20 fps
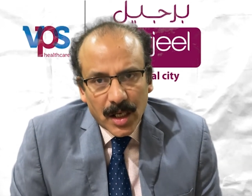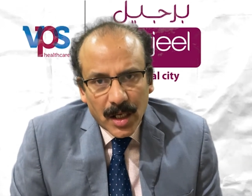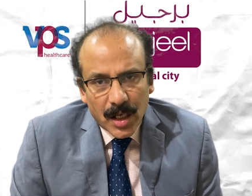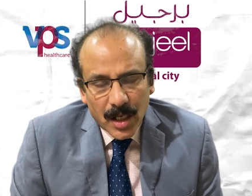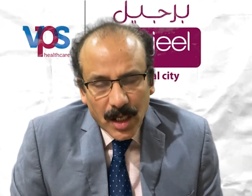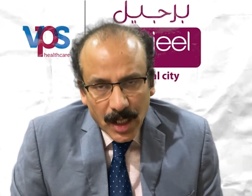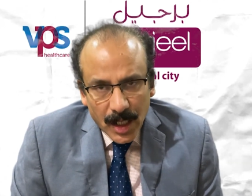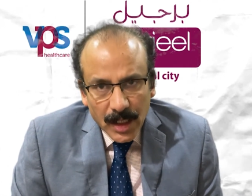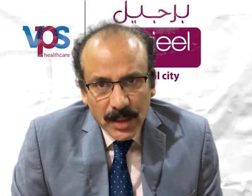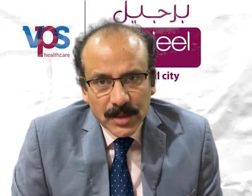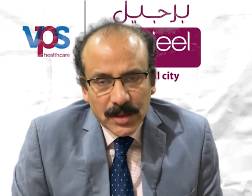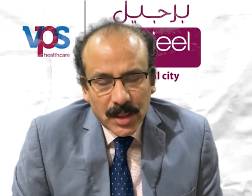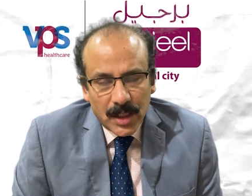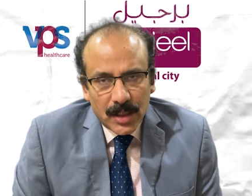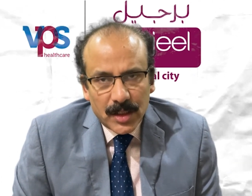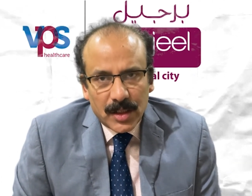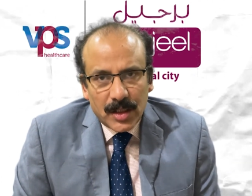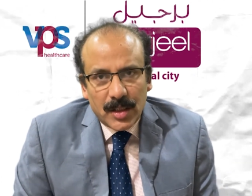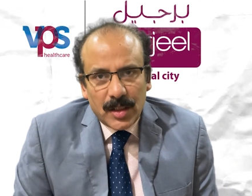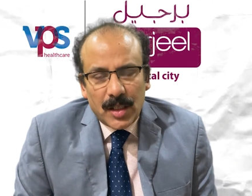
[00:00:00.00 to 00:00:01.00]

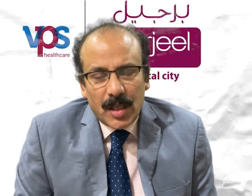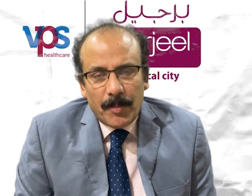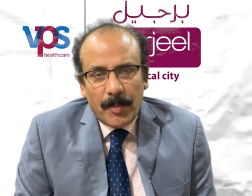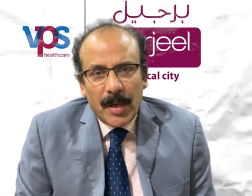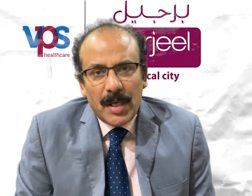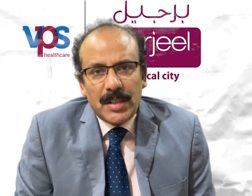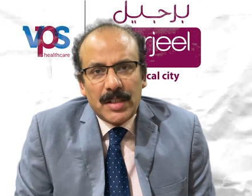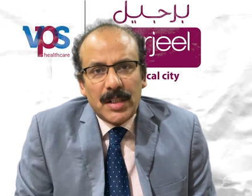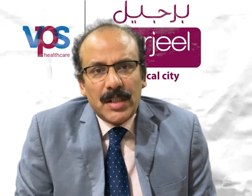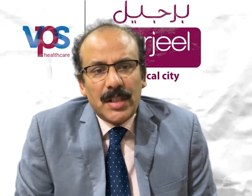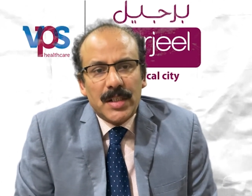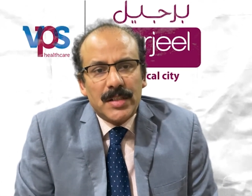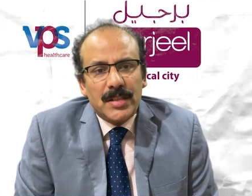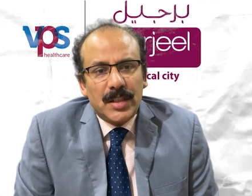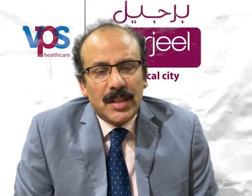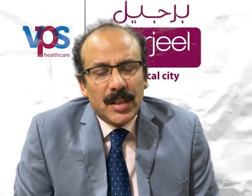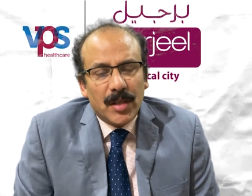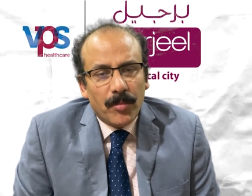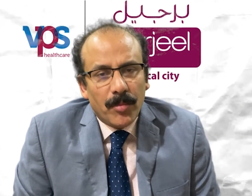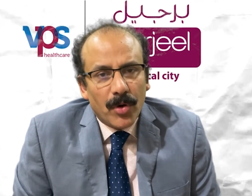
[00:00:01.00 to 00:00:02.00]
collected, the patient is
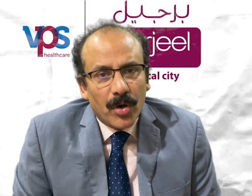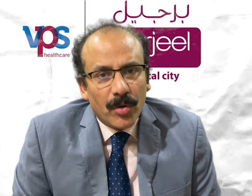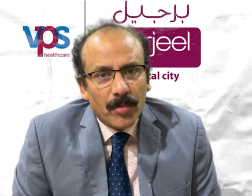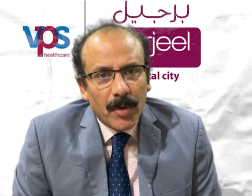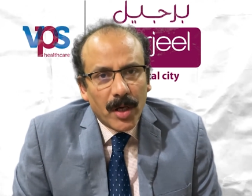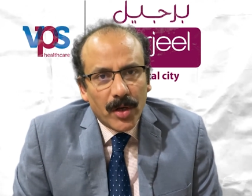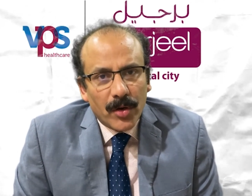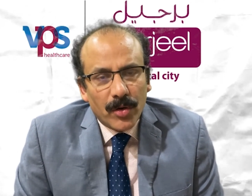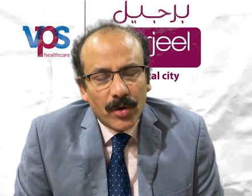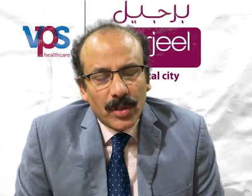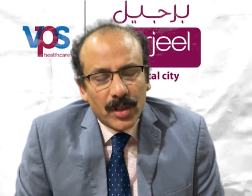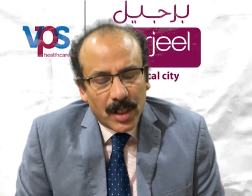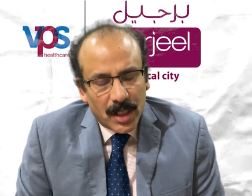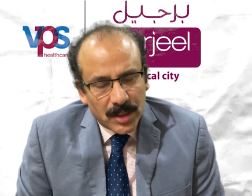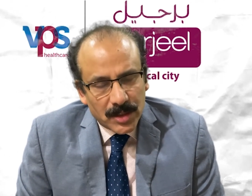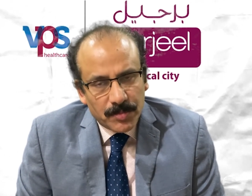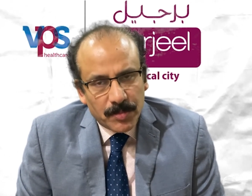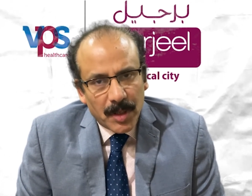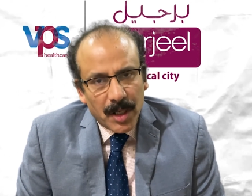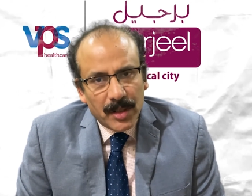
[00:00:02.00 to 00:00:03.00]
in the bone marrow
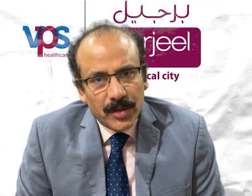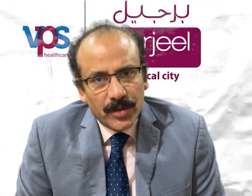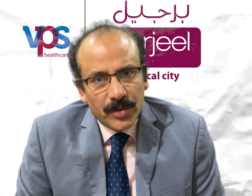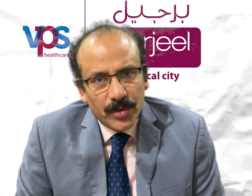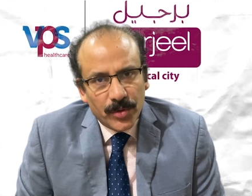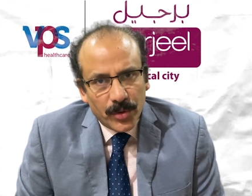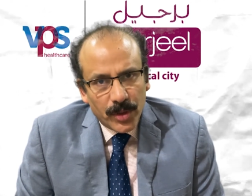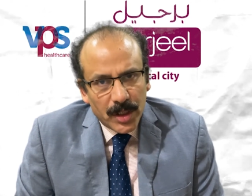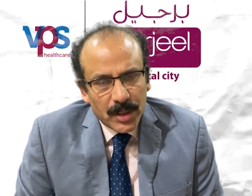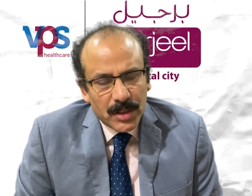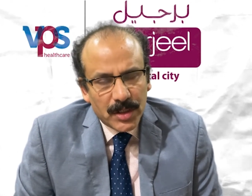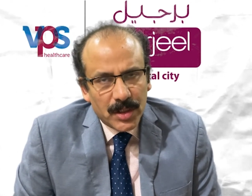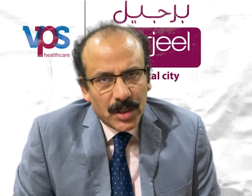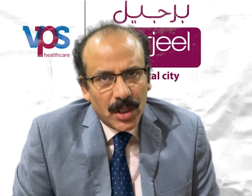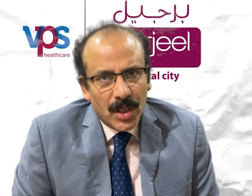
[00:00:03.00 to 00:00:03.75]
transplant unit.